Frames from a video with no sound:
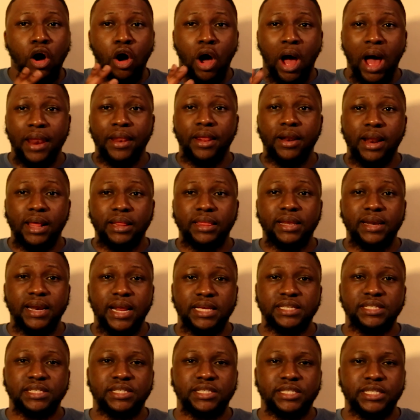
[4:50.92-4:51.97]
Another thing
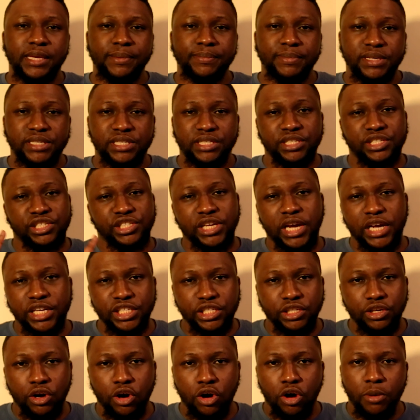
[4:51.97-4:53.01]
that's the same is the
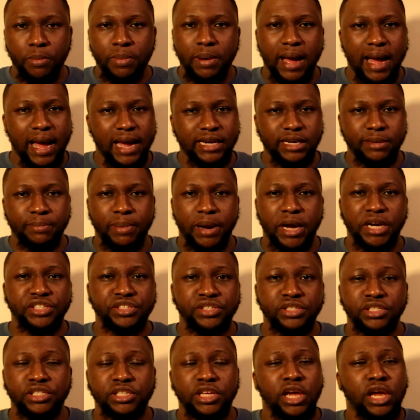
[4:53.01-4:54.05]
charging hub and the
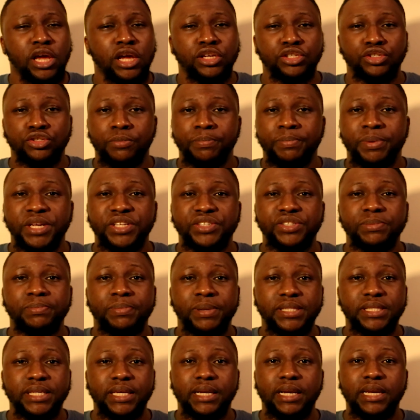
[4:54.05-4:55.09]
batteries. So
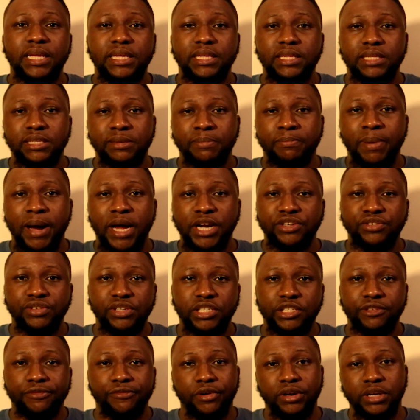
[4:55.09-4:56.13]
basically the
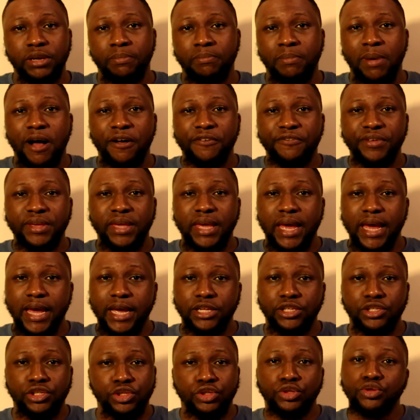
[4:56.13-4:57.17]
batteries for the Mavic
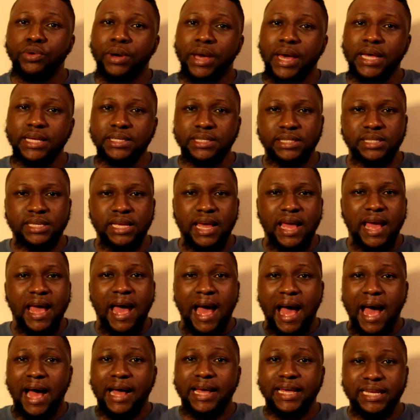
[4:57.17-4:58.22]
Air 2S
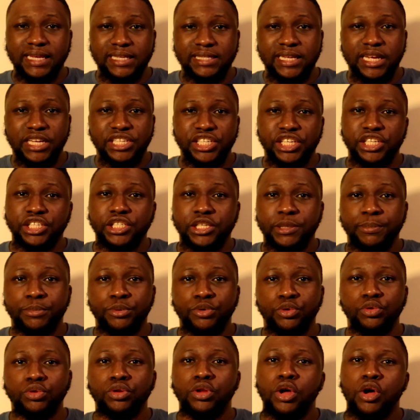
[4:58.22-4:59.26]
are
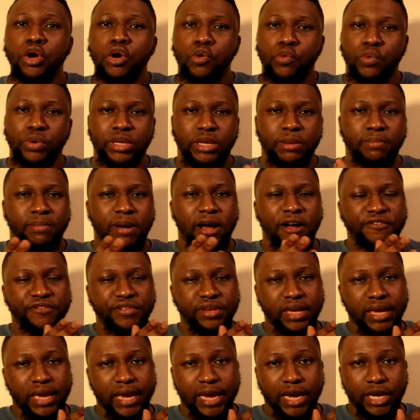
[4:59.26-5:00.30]
interchangeable with the
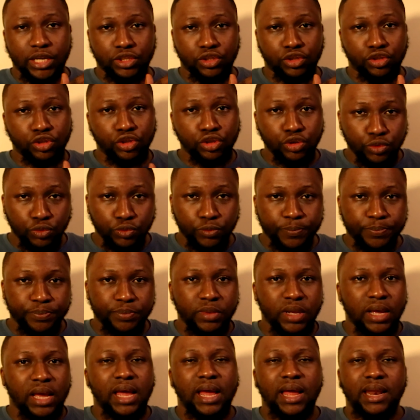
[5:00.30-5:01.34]
Mavic Air 2.
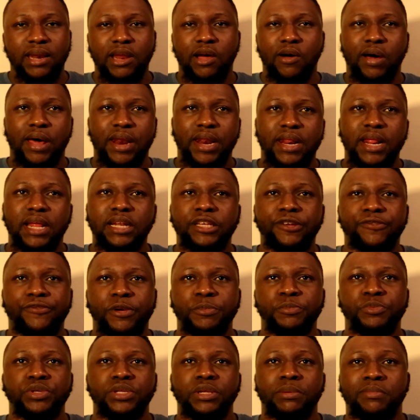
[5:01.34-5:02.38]
Now, another
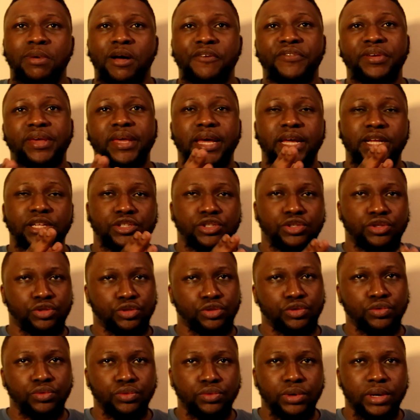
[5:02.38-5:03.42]
difference between the Mavic Air
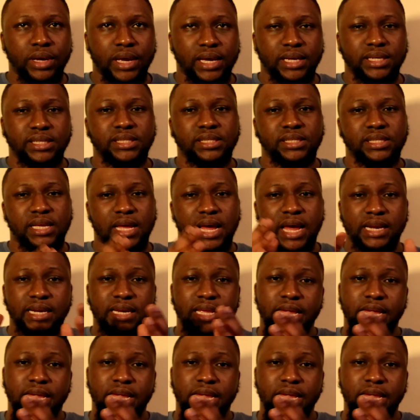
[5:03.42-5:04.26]
2S and